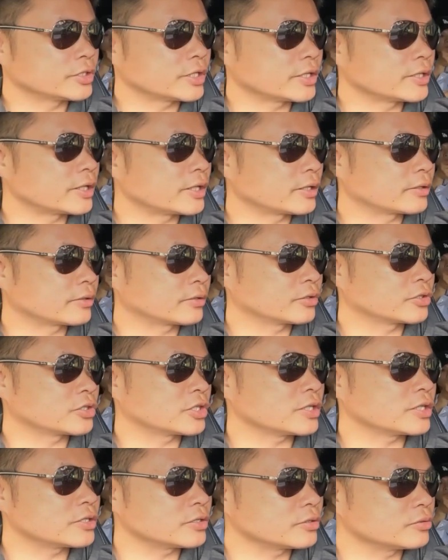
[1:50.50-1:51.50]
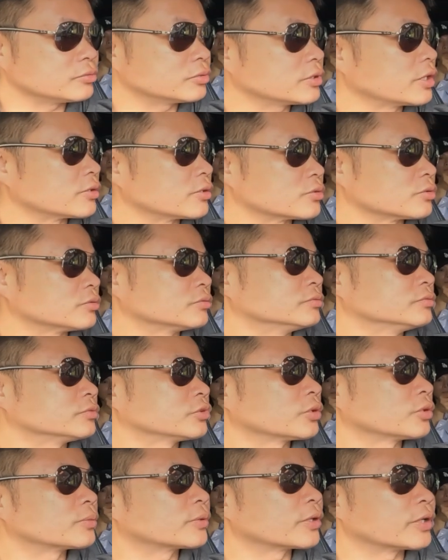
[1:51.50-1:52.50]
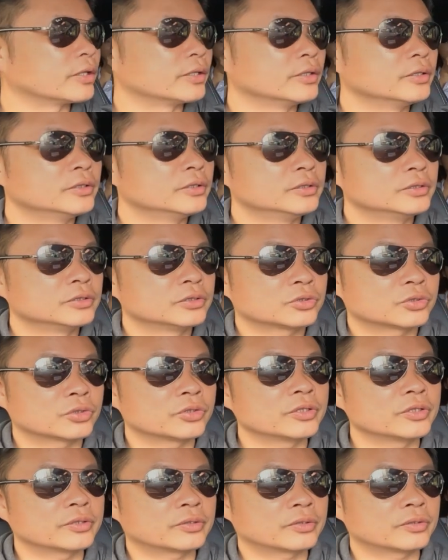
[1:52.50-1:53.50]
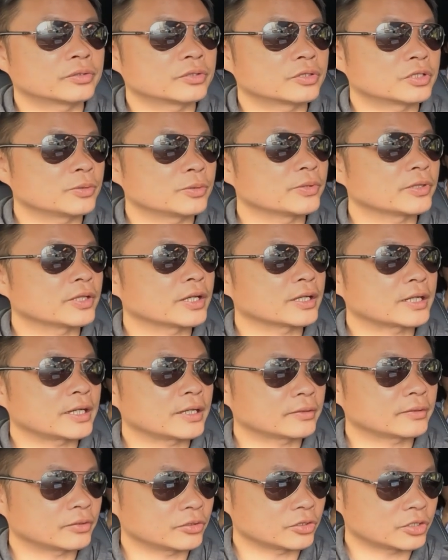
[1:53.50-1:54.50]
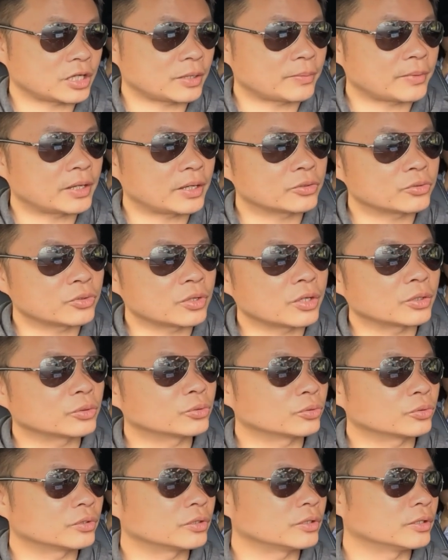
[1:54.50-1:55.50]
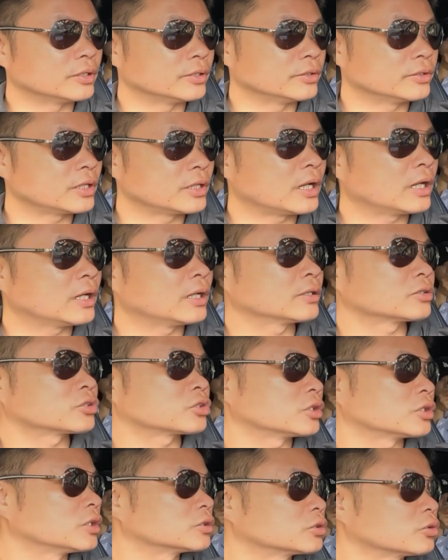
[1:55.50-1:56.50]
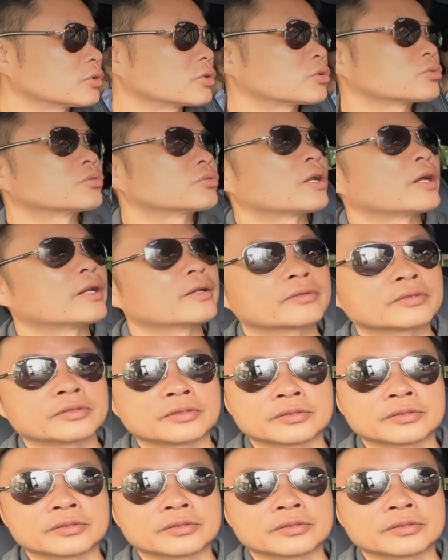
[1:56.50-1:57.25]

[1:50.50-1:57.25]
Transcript: It's about 5 p.m. now. We expect to see even more traffic and more people.